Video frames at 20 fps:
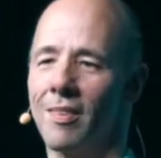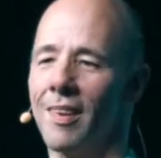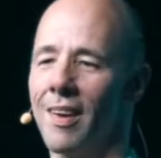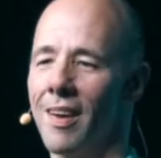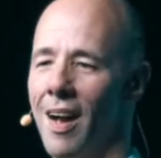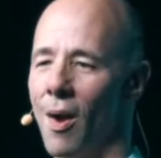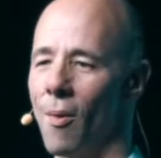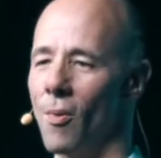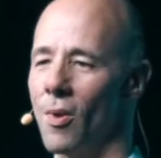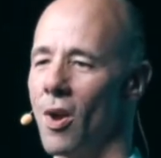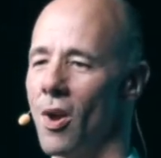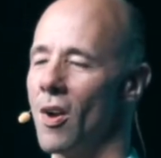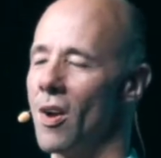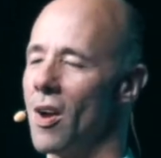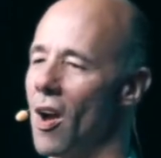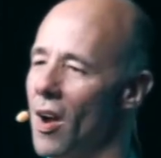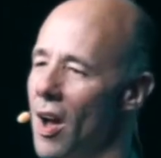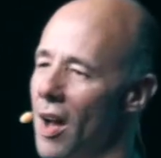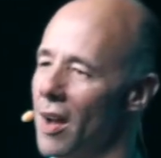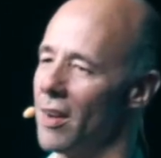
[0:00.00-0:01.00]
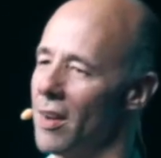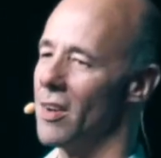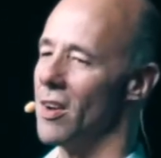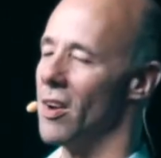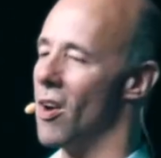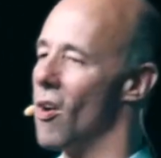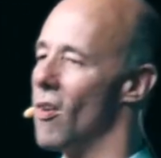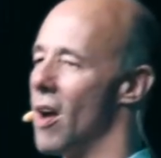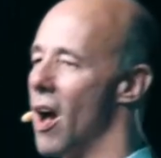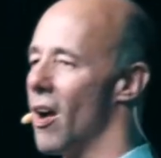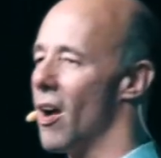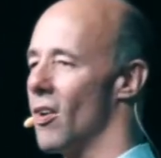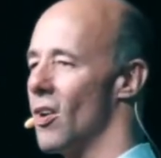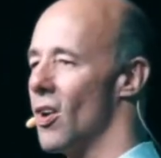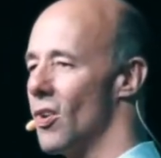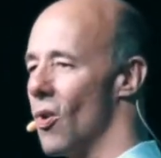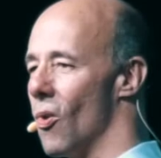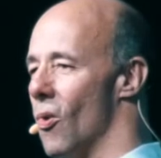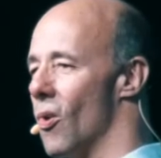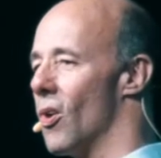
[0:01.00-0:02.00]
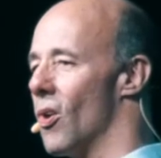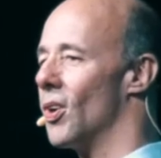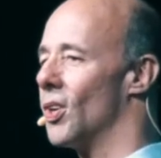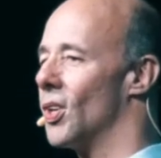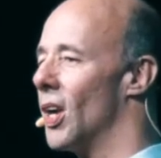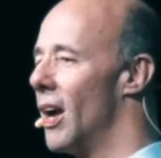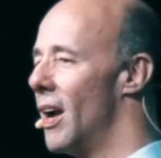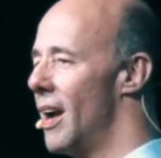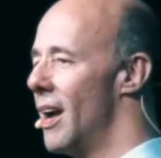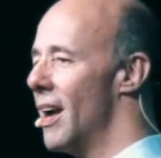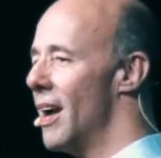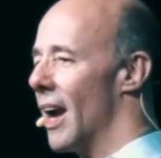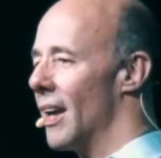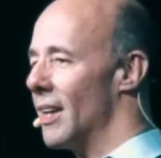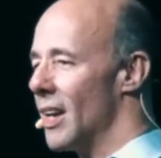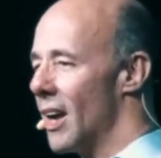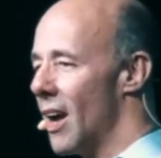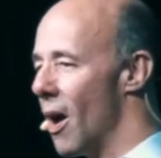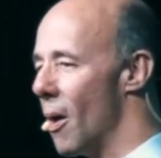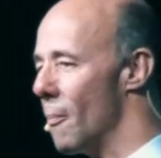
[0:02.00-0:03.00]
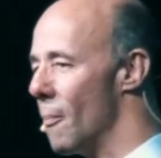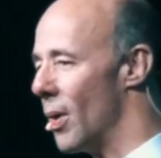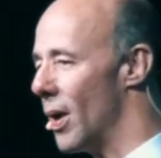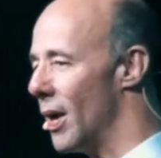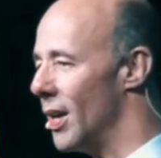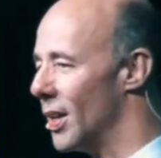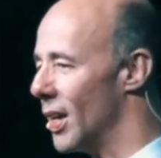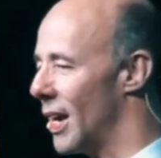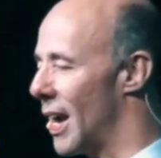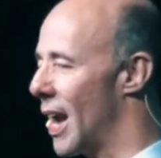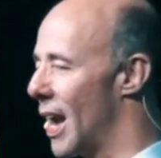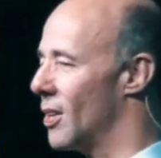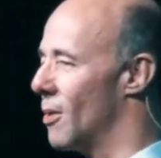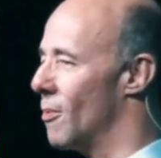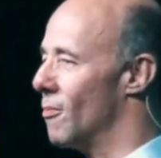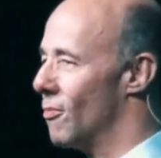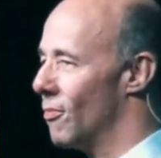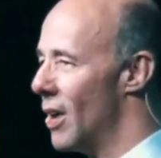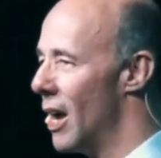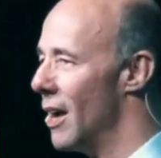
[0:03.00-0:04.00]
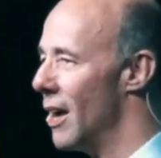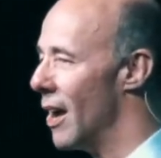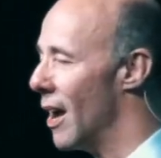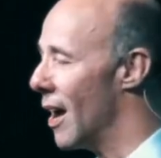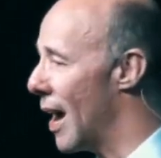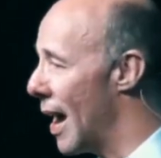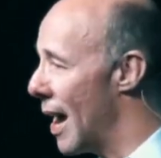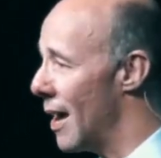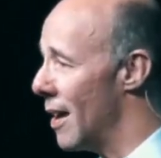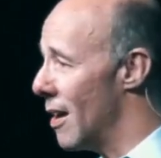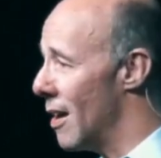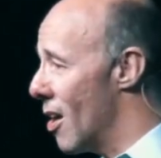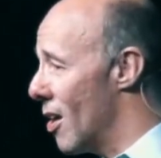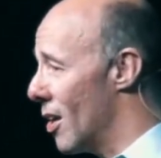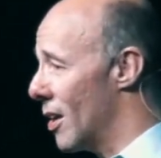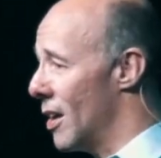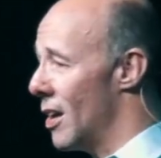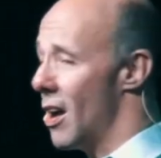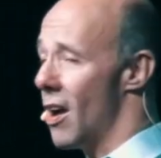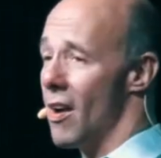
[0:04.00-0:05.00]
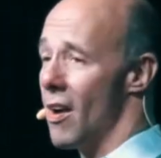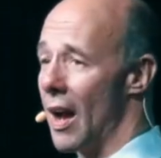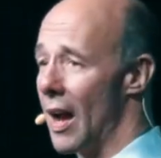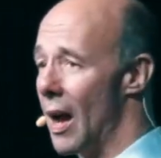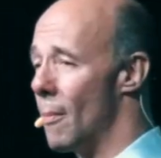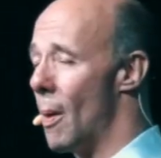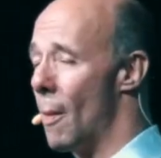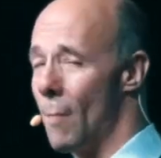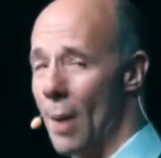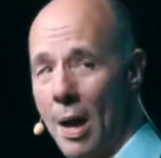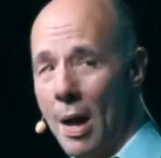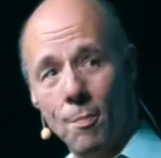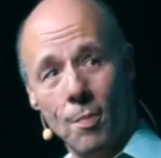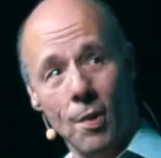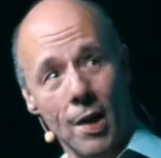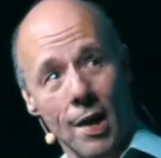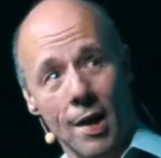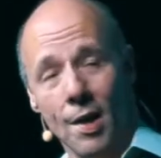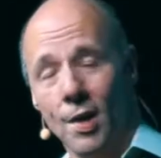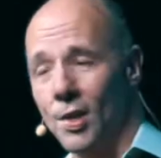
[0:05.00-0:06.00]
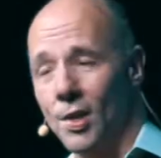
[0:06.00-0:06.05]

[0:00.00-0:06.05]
You know, I would go knock, go knock on the doors at the companies and ask them, you know, hey, look, you know, I got my paper here.